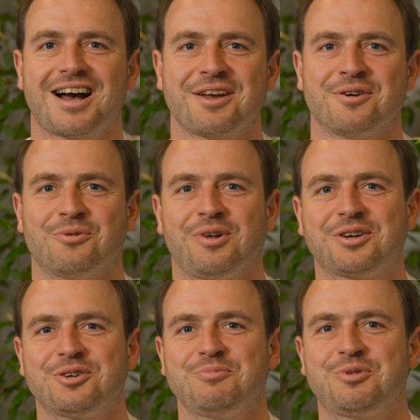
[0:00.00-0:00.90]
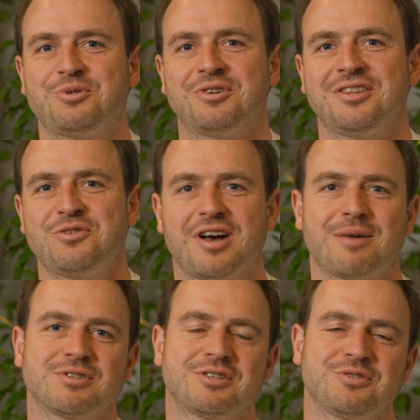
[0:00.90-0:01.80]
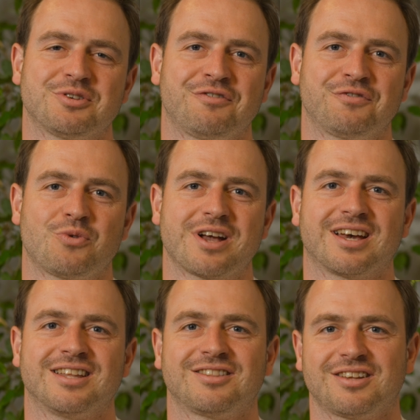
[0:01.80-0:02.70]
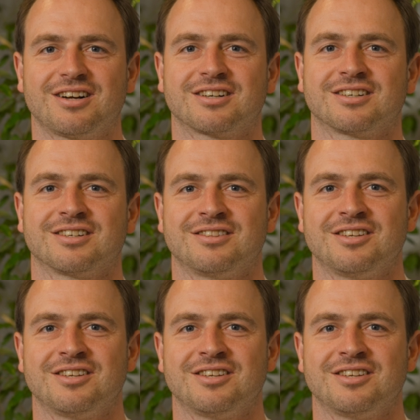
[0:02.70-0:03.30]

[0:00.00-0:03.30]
Hi, welcome to a new episode of Track and Talk.